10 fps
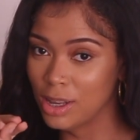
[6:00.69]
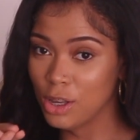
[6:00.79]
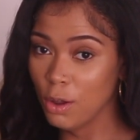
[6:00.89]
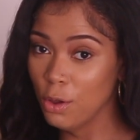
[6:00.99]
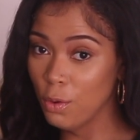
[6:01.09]

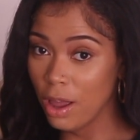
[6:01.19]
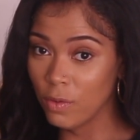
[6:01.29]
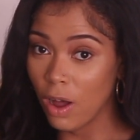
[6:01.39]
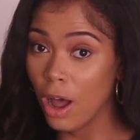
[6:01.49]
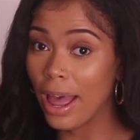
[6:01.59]
So you
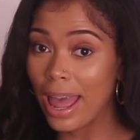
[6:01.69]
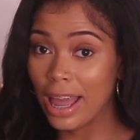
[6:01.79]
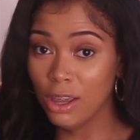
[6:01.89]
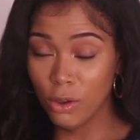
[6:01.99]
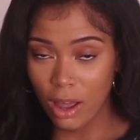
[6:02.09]
have
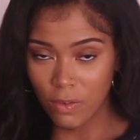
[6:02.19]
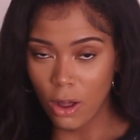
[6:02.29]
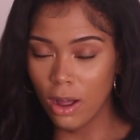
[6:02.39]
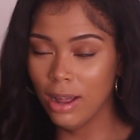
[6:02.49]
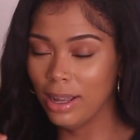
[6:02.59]

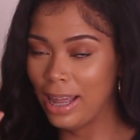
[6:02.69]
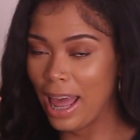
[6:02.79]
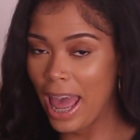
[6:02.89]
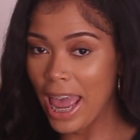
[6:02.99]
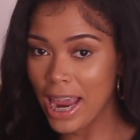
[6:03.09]

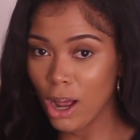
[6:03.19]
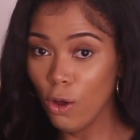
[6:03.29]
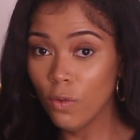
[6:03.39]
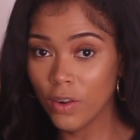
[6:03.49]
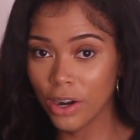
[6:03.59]
8
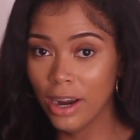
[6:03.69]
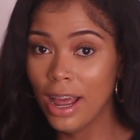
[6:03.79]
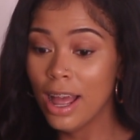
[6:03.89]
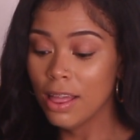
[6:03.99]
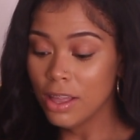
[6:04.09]
over
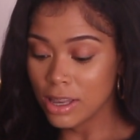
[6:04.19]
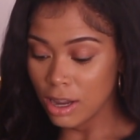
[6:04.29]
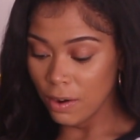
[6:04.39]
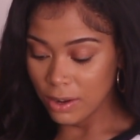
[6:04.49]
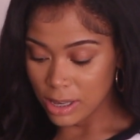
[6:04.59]
the
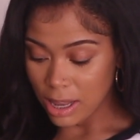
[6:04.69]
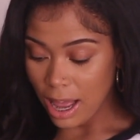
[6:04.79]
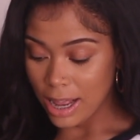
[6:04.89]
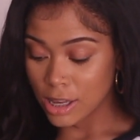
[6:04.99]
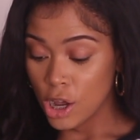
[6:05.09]
serving
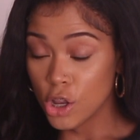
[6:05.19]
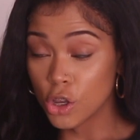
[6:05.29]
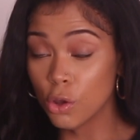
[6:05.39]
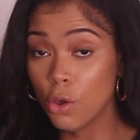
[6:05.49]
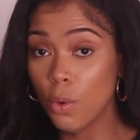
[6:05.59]
size.
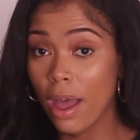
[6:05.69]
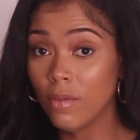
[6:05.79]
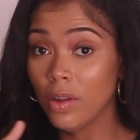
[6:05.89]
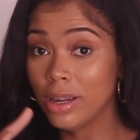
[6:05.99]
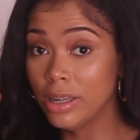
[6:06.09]
So you
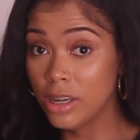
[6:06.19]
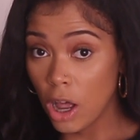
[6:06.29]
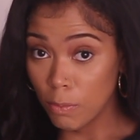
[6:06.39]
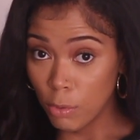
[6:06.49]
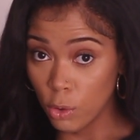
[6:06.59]
have
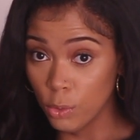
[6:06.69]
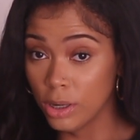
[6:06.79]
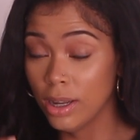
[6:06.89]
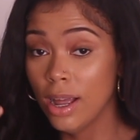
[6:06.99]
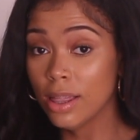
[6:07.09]

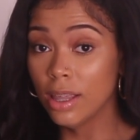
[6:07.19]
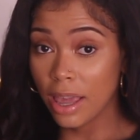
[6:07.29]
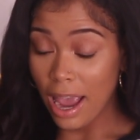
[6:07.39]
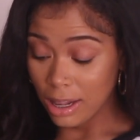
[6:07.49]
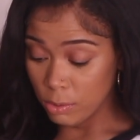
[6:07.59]
doubled the
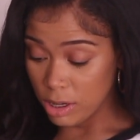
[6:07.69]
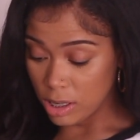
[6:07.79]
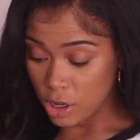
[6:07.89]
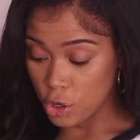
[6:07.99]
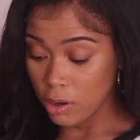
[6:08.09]
calories
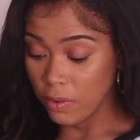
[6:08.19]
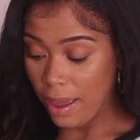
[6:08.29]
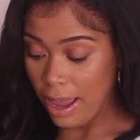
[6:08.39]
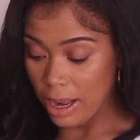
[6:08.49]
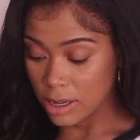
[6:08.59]
that you have
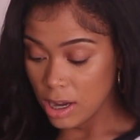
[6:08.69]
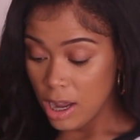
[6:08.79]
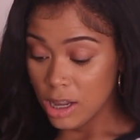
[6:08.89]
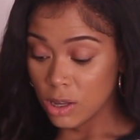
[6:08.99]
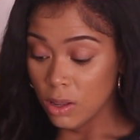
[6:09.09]
ate.
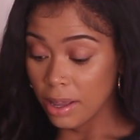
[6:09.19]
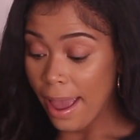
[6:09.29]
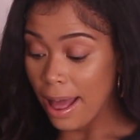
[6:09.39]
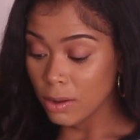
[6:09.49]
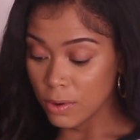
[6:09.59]
So the
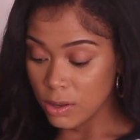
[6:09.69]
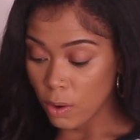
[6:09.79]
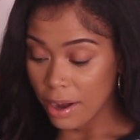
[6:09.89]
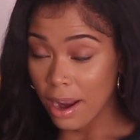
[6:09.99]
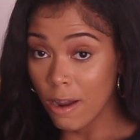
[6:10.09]
calories
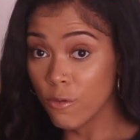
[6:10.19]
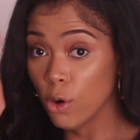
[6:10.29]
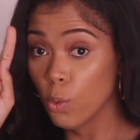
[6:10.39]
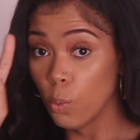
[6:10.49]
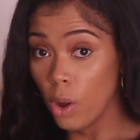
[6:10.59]
right now
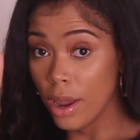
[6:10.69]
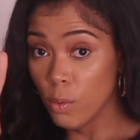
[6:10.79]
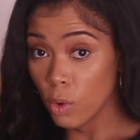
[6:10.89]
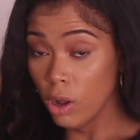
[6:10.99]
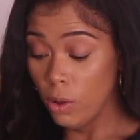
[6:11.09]
for
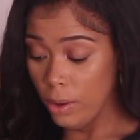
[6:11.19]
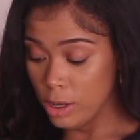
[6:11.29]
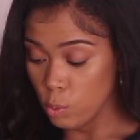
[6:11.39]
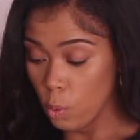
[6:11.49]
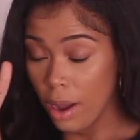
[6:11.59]
1 roll
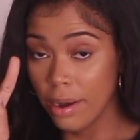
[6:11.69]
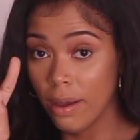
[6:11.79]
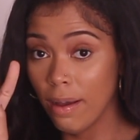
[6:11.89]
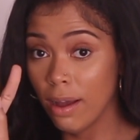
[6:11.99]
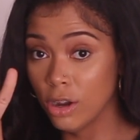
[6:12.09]
is
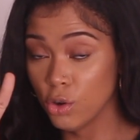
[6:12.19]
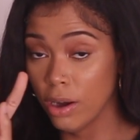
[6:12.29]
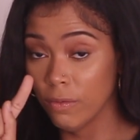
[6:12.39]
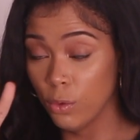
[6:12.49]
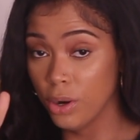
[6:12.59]

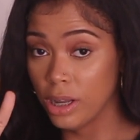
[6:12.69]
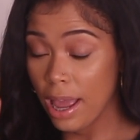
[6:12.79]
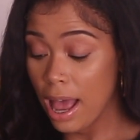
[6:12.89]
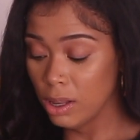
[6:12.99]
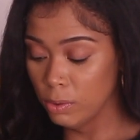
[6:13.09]
140
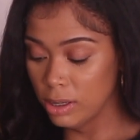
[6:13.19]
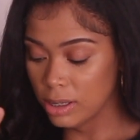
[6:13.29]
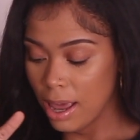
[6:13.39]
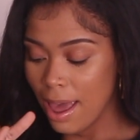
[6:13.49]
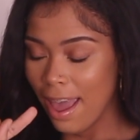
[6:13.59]
calories.
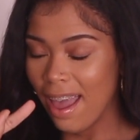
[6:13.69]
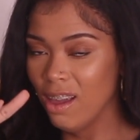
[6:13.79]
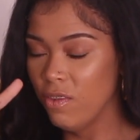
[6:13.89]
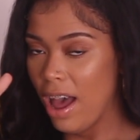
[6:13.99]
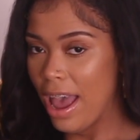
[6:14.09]

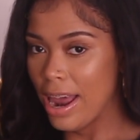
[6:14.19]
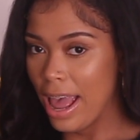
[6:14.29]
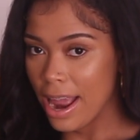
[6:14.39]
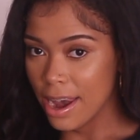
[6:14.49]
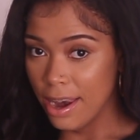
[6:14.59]
If I add
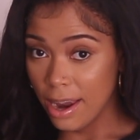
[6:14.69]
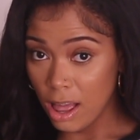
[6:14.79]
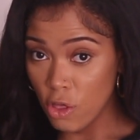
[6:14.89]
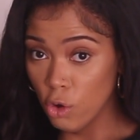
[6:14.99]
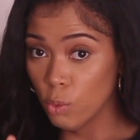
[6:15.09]

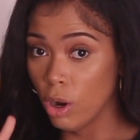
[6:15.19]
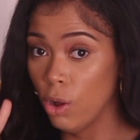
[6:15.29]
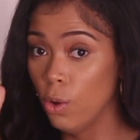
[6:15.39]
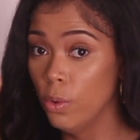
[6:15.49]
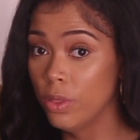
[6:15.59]
another
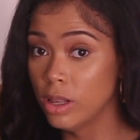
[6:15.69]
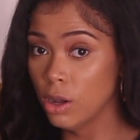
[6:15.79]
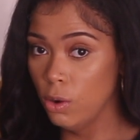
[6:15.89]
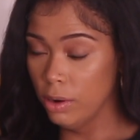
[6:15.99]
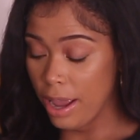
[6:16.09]
roll, the
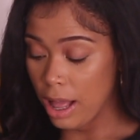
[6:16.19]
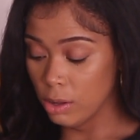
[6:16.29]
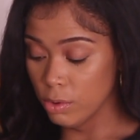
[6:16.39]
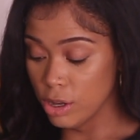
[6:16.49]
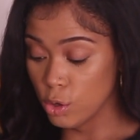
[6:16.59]
total
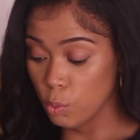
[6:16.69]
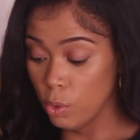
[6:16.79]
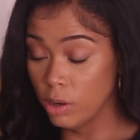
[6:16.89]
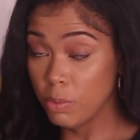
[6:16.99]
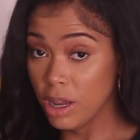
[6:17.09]
calories
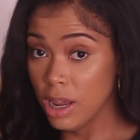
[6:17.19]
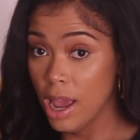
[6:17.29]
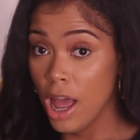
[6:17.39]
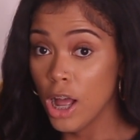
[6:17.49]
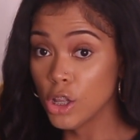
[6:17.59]
would be
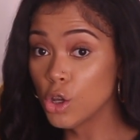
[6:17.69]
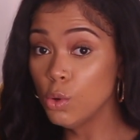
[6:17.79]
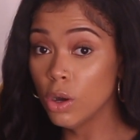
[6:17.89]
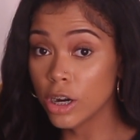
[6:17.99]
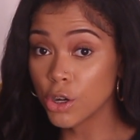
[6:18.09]

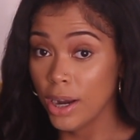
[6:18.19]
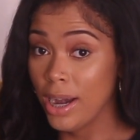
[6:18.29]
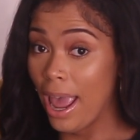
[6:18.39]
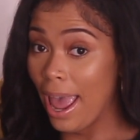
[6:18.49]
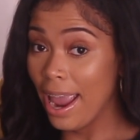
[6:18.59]

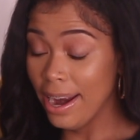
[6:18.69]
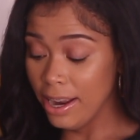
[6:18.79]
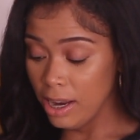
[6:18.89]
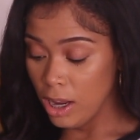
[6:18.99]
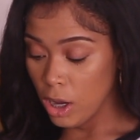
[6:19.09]

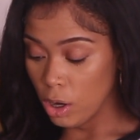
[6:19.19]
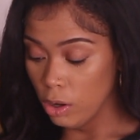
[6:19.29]
280